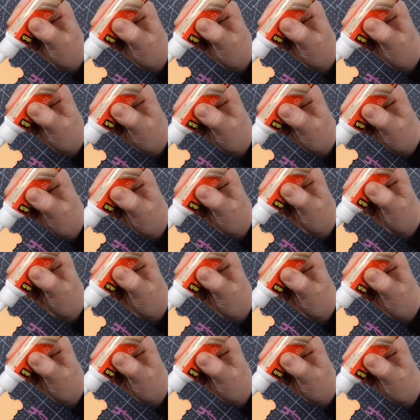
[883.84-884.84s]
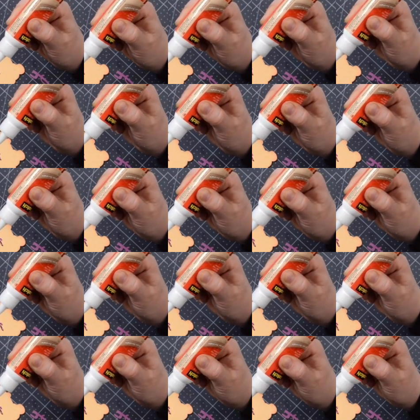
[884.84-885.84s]
Okay, so I'm just doing little
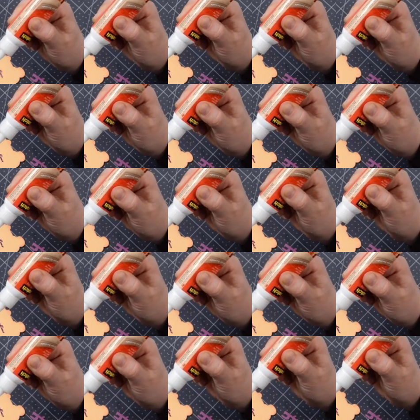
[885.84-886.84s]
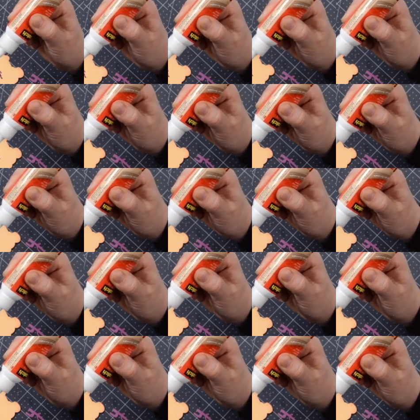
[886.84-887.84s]
dots throughout it. I'm not going to try to
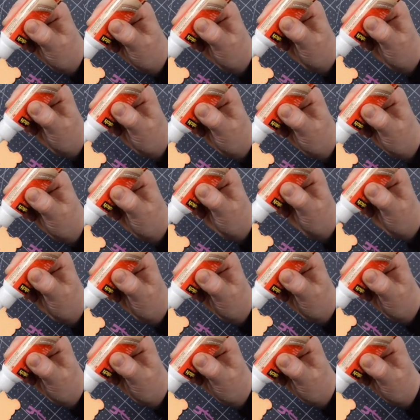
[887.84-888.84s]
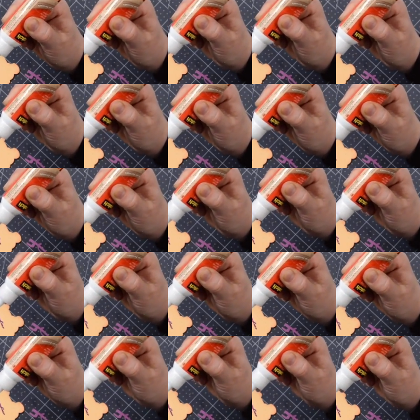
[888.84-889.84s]
attempt to cover every single
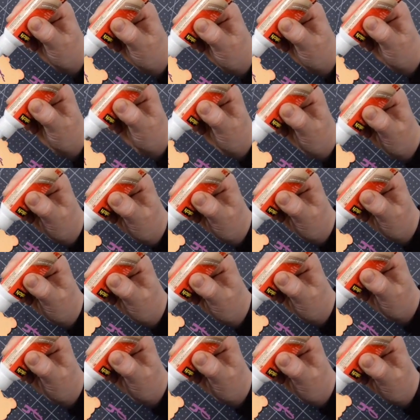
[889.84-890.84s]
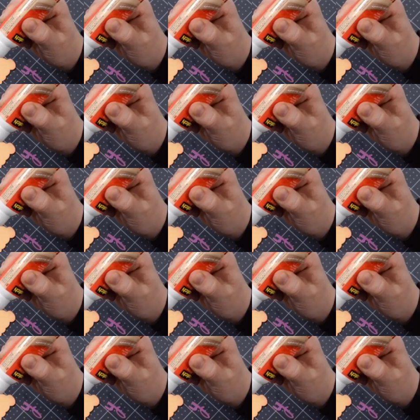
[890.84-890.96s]
inch of this